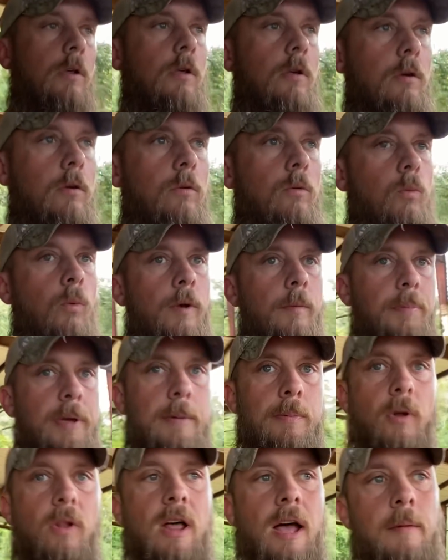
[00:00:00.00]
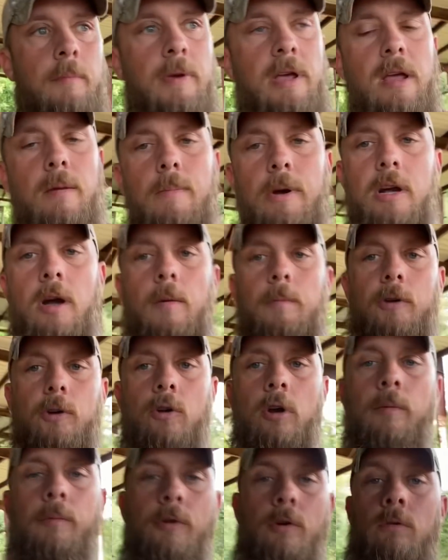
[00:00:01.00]
when people like me become the
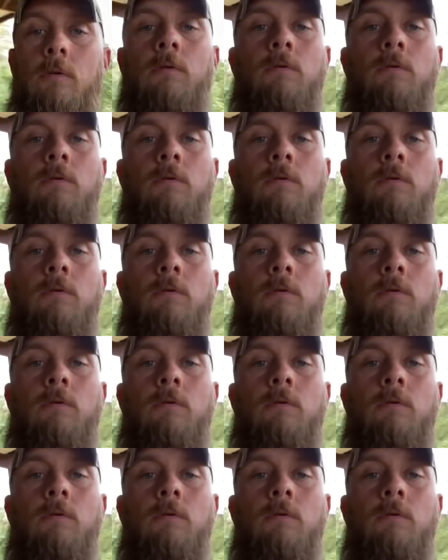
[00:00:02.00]
criminal,